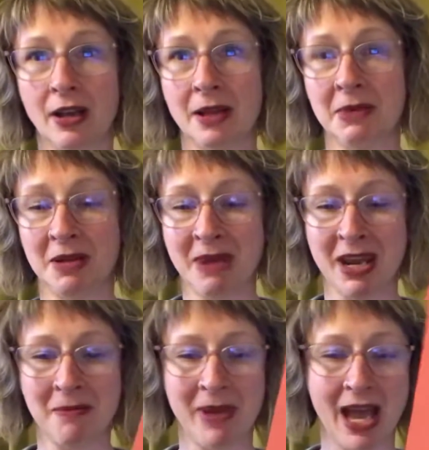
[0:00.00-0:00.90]
and I'm gonna make
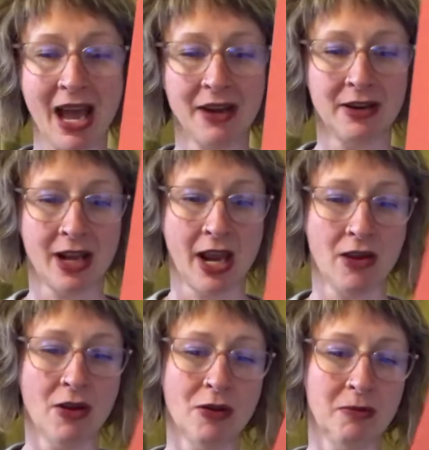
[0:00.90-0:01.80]
a pattern, I
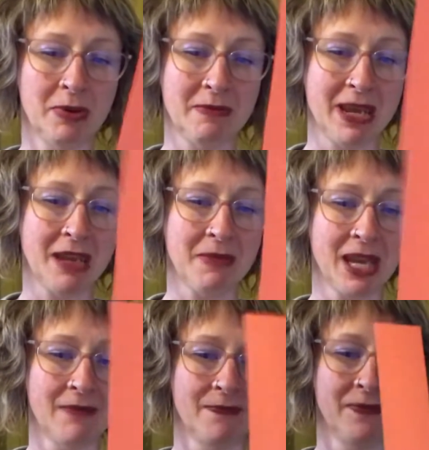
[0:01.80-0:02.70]
hope,
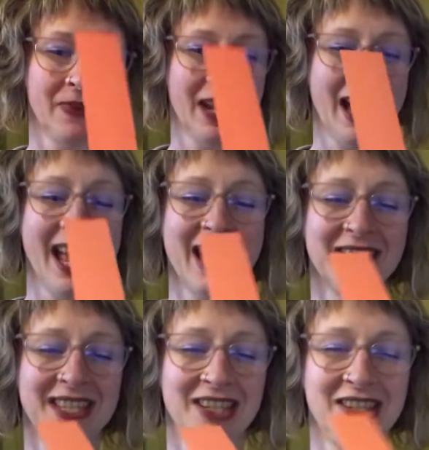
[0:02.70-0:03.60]
maybe. I have
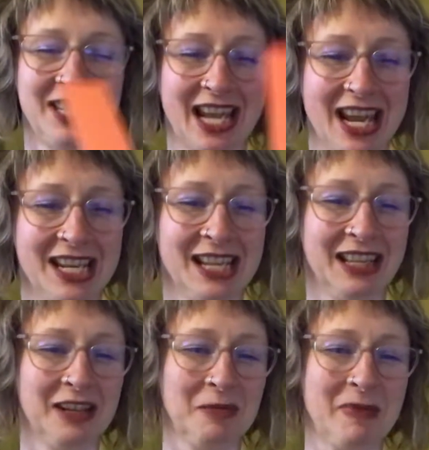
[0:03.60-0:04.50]
such a tiny
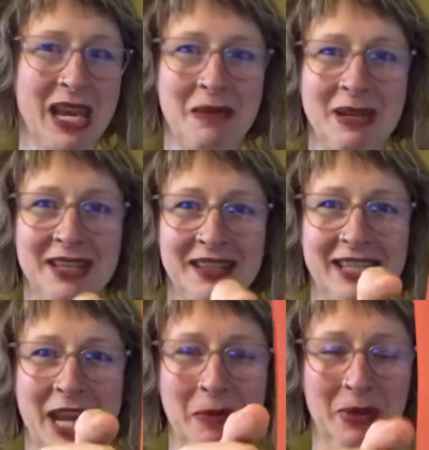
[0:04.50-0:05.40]
little baby
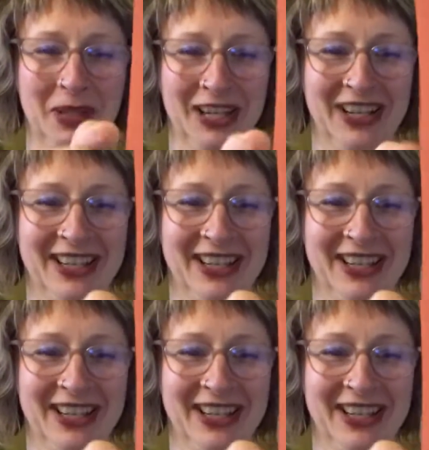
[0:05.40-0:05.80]
stapler.